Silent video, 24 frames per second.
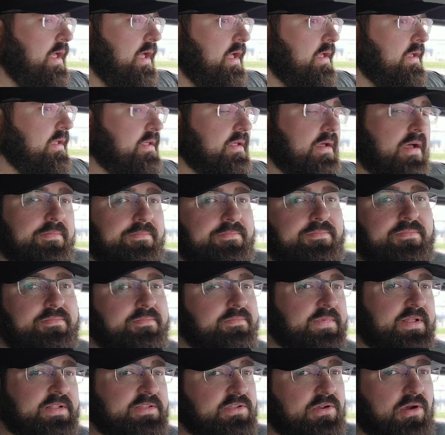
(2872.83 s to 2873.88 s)
I, I,
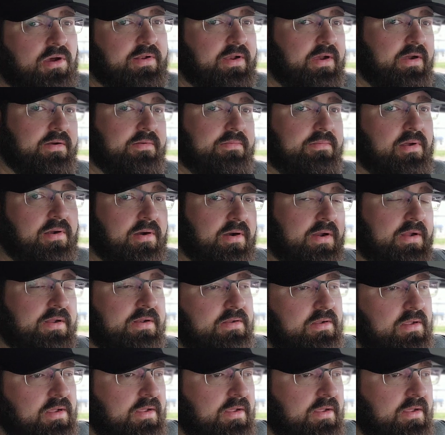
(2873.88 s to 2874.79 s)
it's on there, all right?